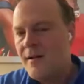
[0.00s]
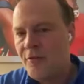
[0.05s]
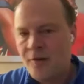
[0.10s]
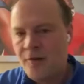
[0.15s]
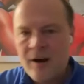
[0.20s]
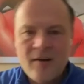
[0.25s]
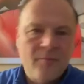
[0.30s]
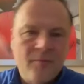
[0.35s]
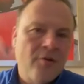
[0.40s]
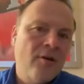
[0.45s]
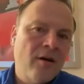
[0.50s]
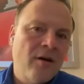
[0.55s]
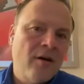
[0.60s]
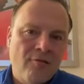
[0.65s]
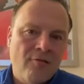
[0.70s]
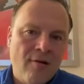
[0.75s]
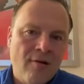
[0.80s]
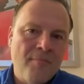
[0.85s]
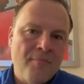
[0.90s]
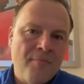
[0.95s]
Three of them are going to
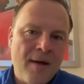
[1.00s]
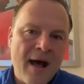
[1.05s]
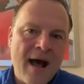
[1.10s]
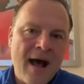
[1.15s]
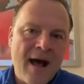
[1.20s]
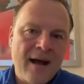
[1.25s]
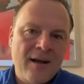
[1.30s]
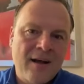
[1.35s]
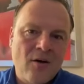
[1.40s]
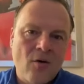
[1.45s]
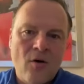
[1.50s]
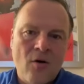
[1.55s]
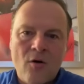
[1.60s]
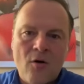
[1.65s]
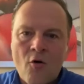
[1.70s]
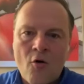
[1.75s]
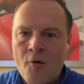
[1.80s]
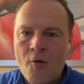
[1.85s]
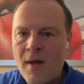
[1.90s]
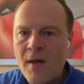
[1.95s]
run back,
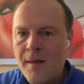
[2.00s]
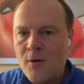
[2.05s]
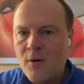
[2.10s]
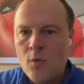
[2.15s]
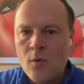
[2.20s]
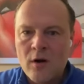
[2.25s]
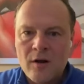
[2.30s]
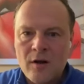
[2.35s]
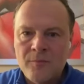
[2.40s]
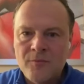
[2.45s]
or maybe one of